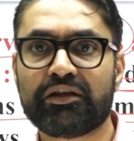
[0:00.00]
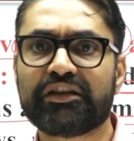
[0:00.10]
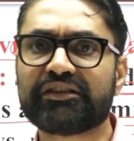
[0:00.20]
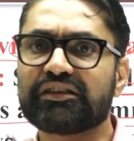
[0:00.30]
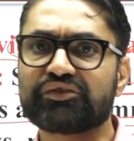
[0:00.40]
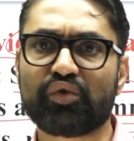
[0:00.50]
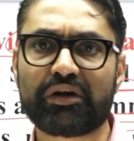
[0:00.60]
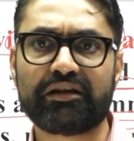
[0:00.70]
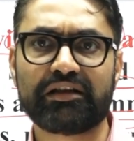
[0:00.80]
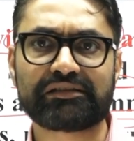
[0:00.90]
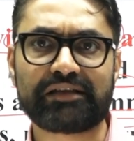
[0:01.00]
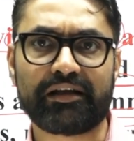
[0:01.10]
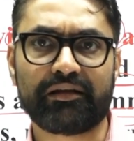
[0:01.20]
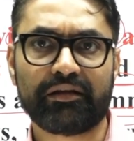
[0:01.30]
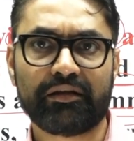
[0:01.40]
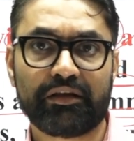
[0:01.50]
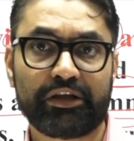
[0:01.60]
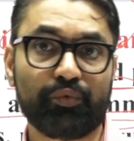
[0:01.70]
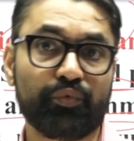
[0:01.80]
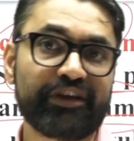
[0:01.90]
He just don't understand
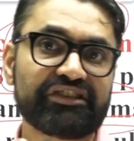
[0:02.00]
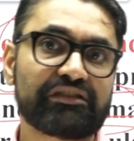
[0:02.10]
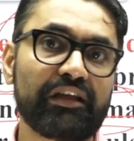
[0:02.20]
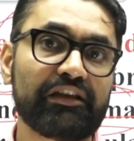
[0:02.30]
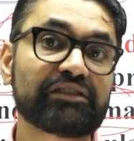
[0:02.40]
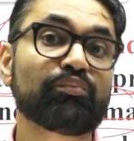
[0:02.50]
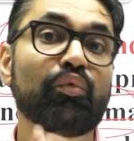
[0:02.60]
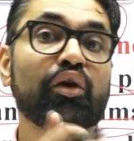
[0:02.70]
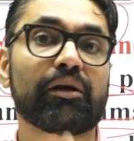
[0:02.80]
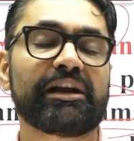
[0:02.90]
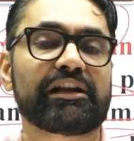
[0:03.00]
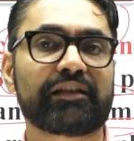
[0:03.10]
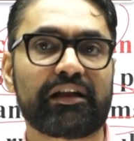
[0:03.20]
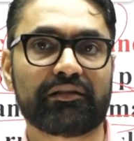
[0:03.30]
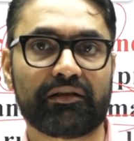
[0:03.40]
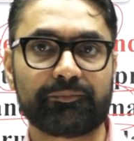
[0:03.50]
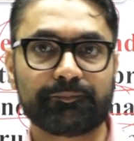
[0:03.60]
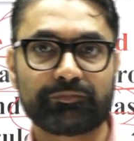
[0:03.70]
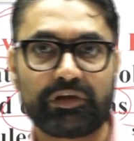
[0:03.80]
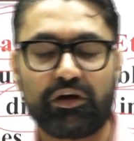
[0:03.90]
which thing is more better than other
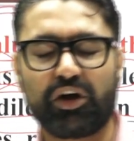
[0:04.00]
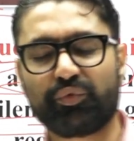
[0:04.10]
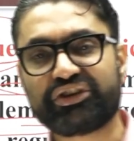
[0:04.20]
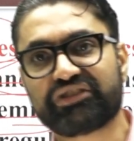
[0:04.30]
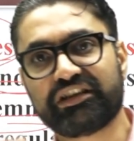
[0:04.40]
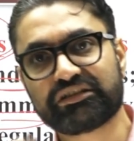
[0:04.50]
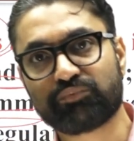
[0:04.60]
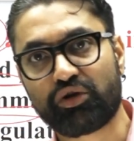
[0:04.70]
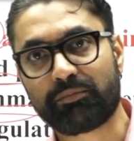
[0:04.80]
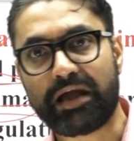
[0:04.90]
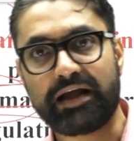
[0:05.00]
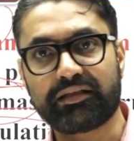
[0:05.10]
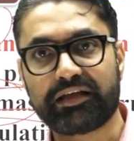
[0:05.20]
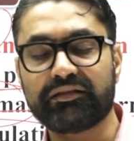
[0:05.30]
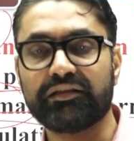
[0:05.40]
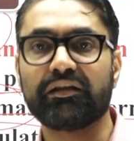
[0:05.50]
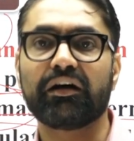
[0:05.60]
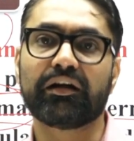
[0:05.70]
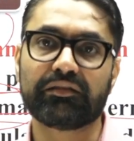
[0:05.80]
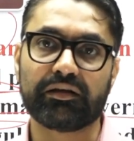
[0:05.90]
or which thing is more bad than the
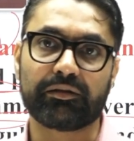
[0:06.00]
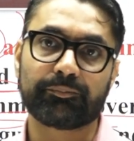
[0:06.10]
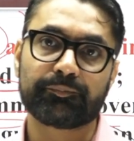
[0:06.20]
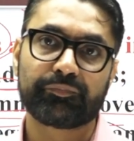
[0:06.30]
other.